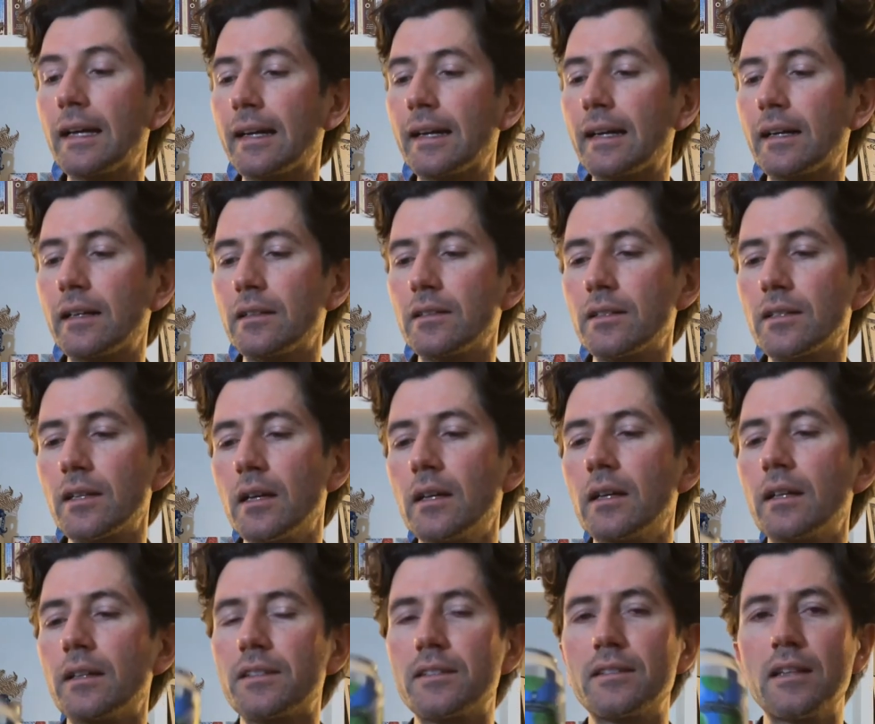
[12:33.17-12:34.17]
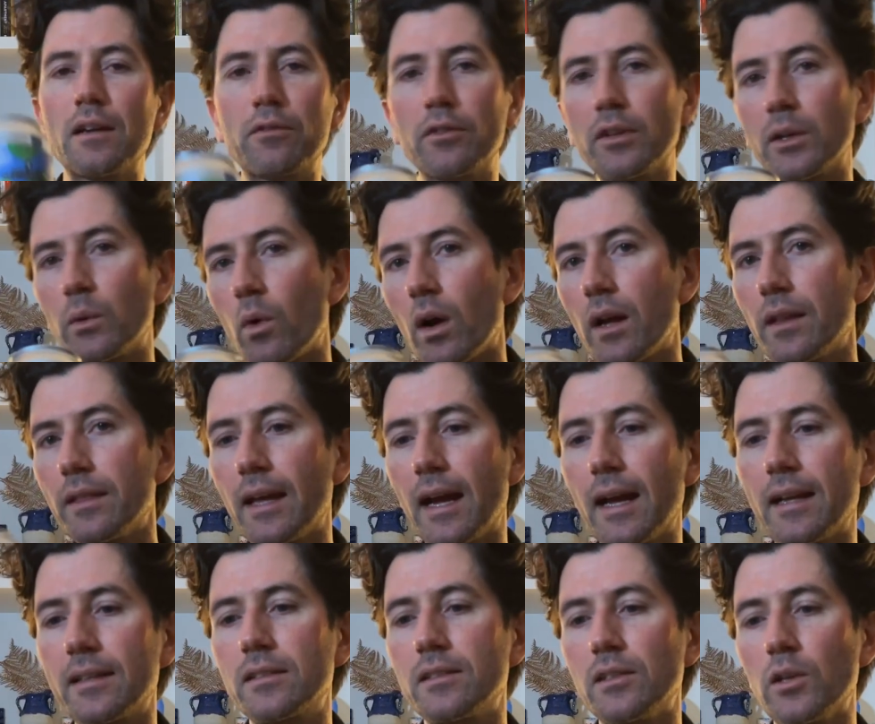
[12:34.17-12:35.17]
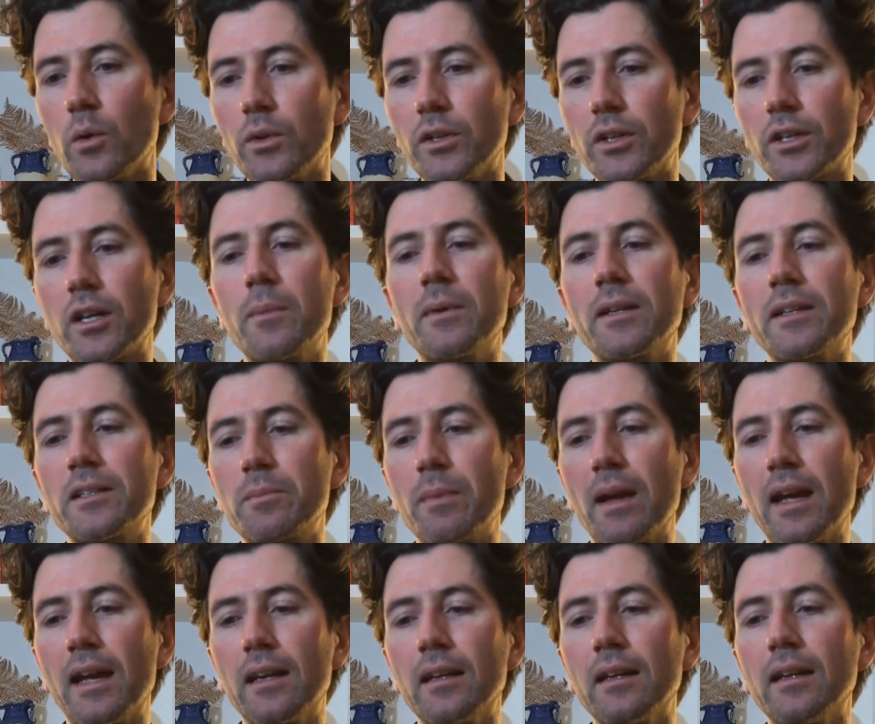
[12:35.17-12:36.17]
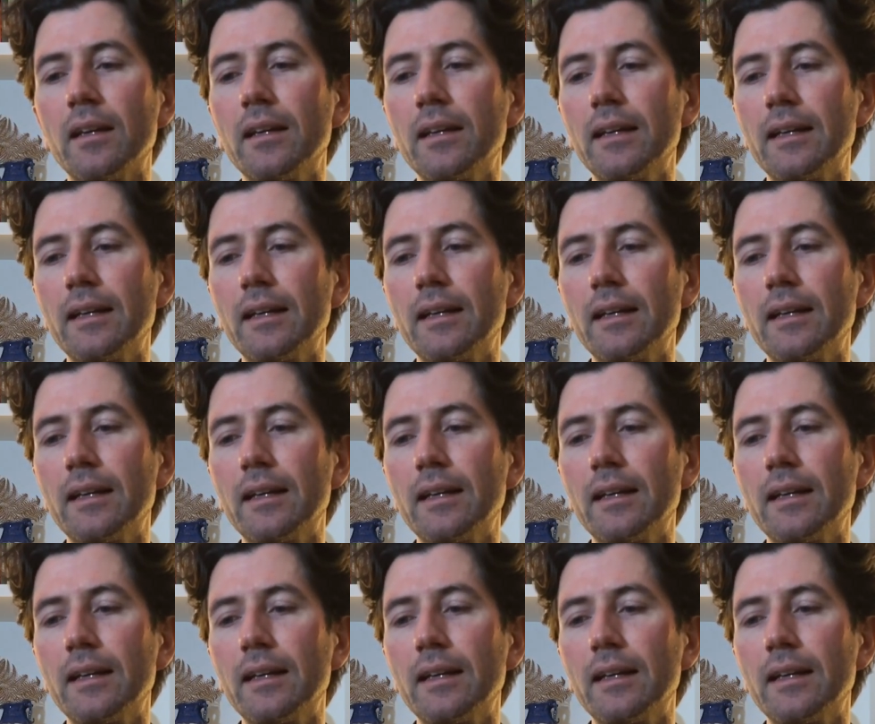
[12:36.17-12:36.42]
and this is definitely one that, when you're coming to Spain